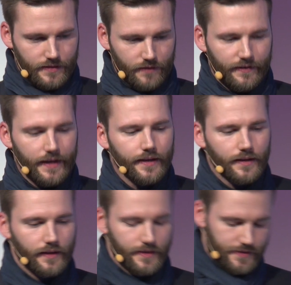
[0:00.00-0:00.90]
the
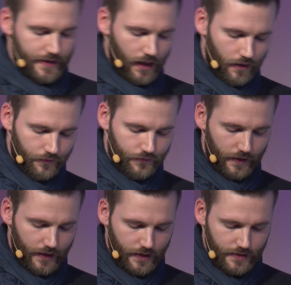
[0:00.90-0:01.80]
vehicle itself
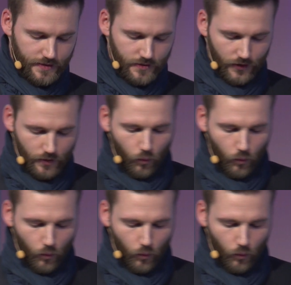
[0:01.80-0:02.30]
is not